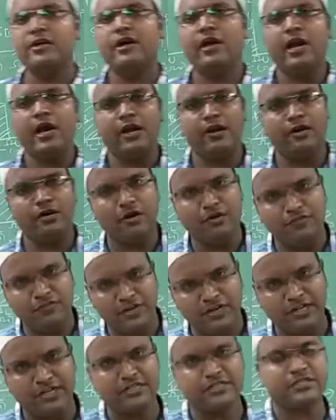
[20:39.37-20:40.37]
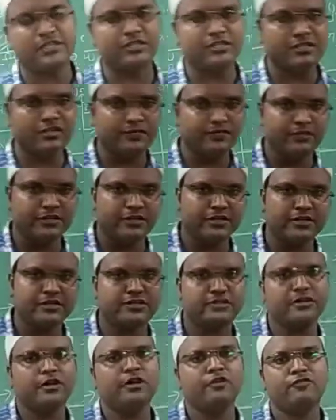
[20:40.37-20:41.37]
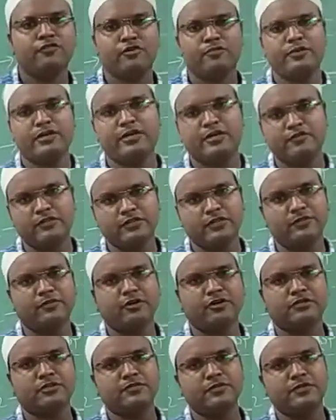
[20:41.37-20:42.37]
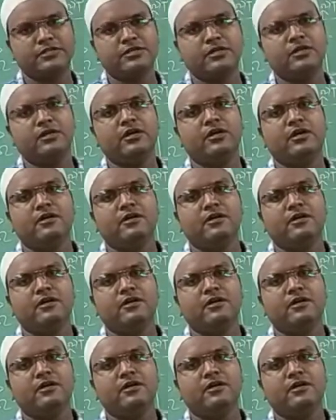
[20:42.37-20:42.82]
analog filters, digital filters for Butterworth approximation,